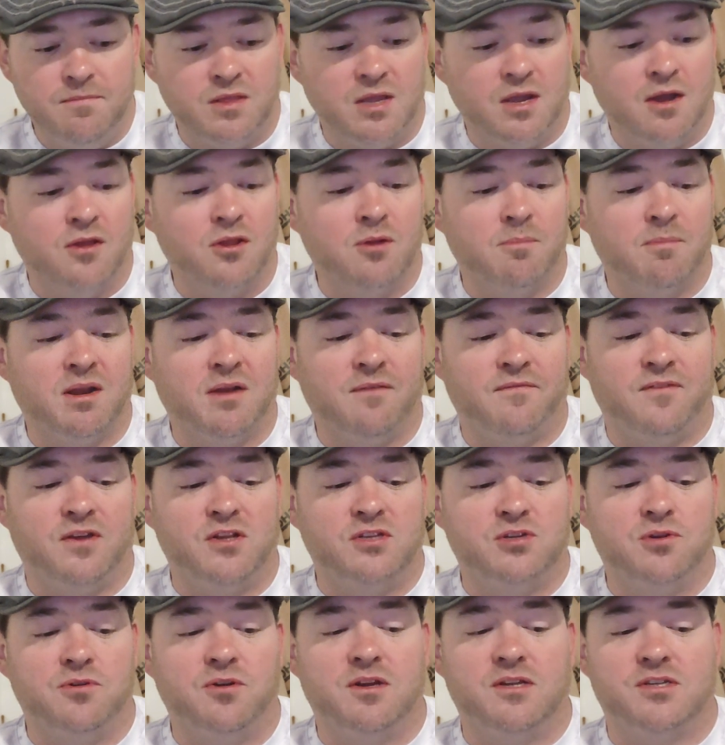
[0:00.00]
The other
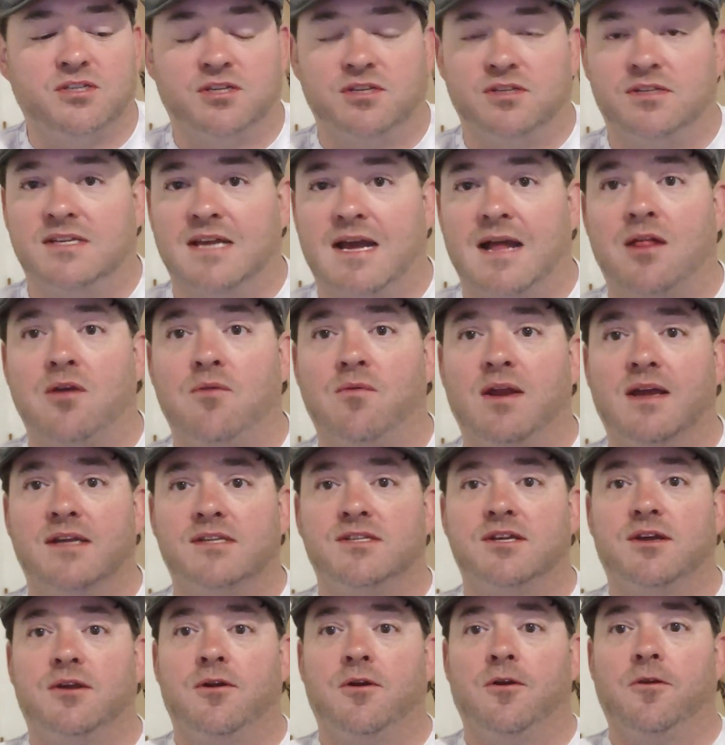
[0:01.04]
benefit to it is exactly what I
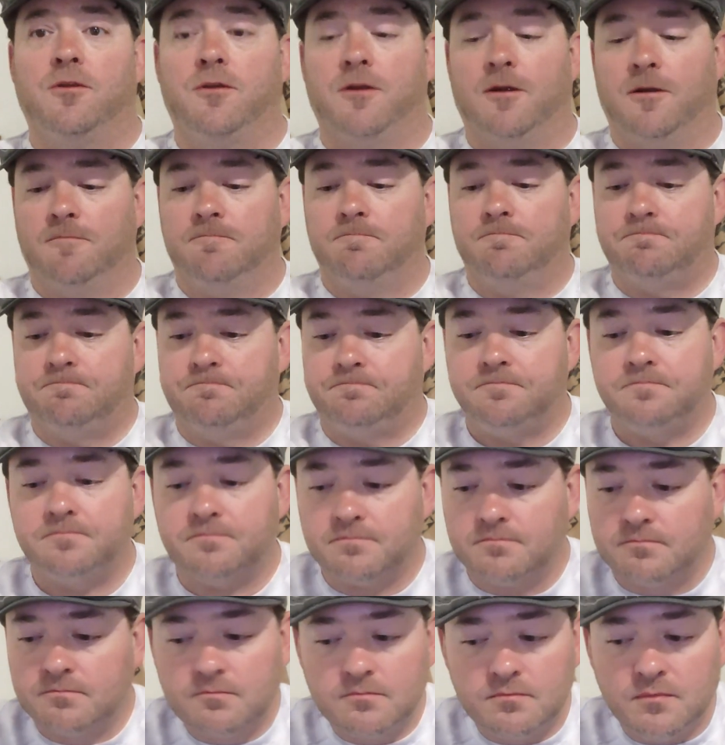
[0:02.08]
said earlier.
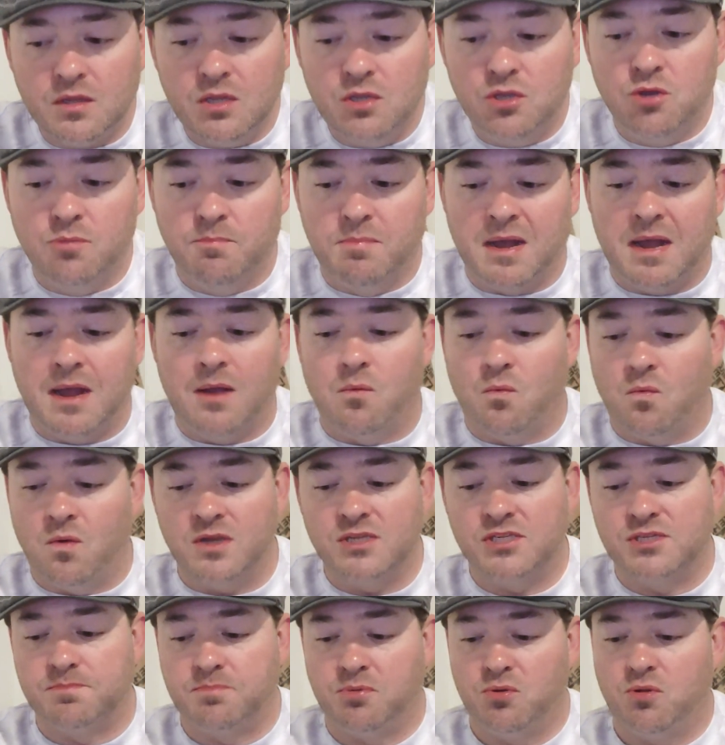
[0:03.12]
You buy
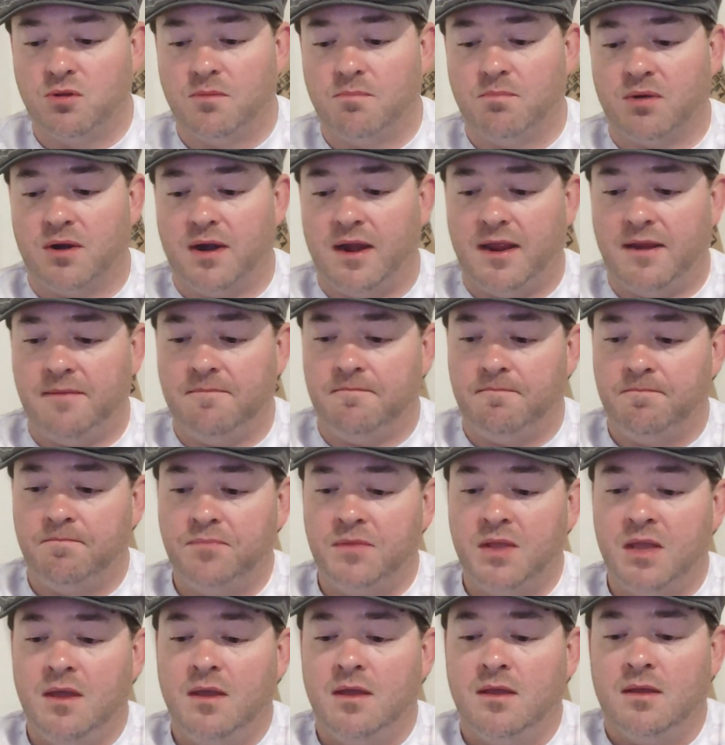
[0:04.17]
one spool of braid,
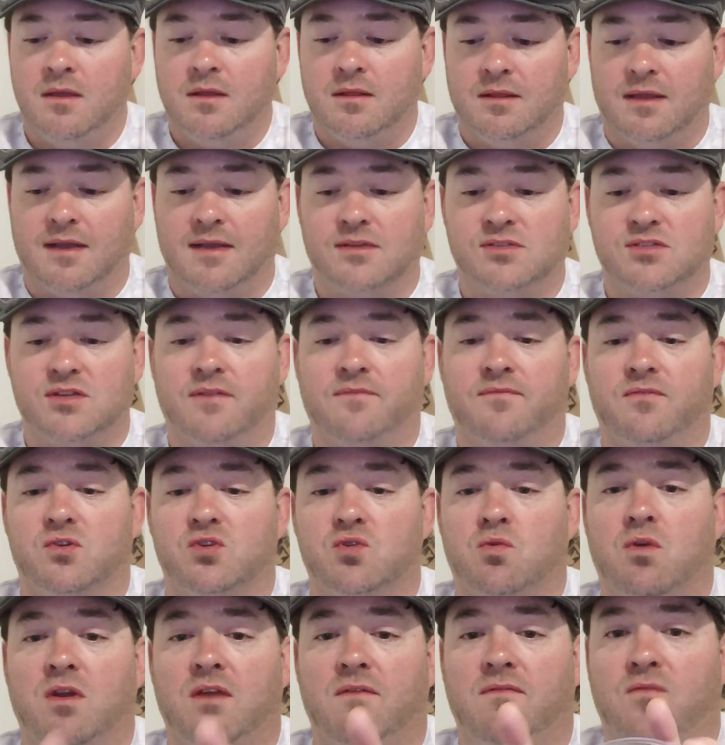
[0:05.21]
like I said, for
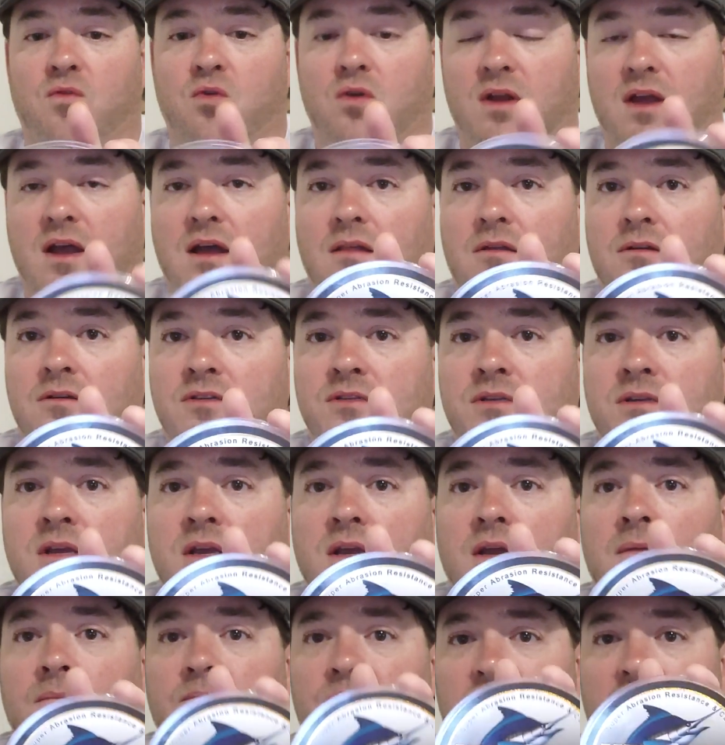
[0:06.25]
$24,
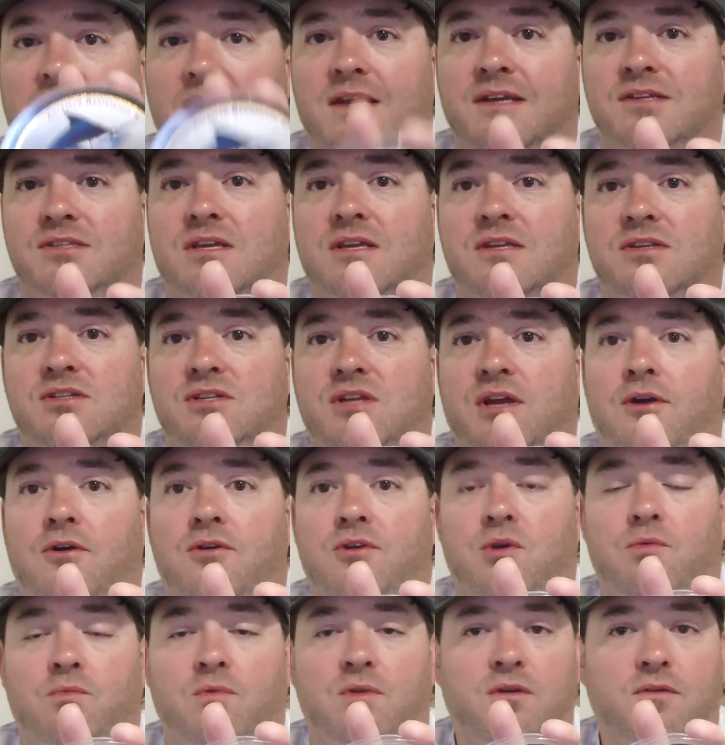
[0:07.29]
and this can stay
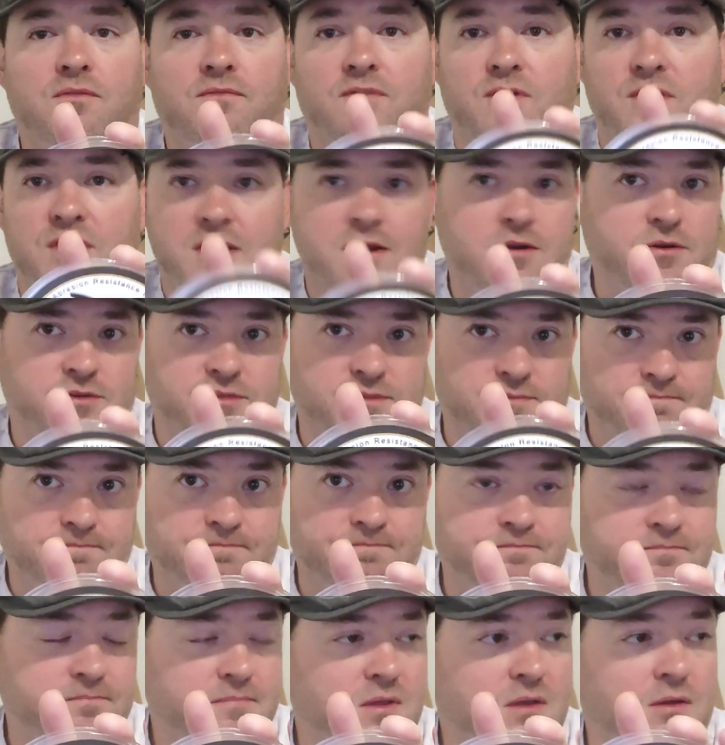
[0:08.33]
on your reel for years.
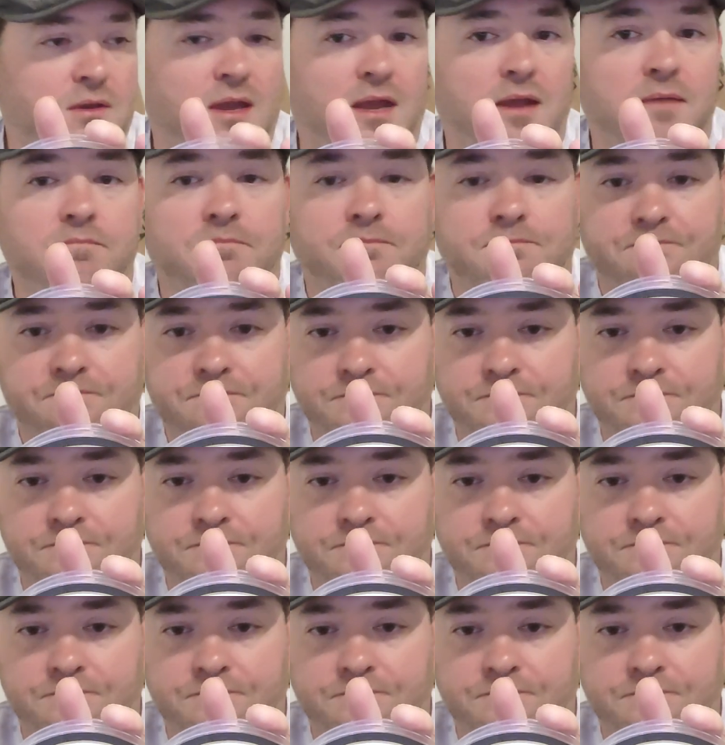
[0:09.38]
Okay,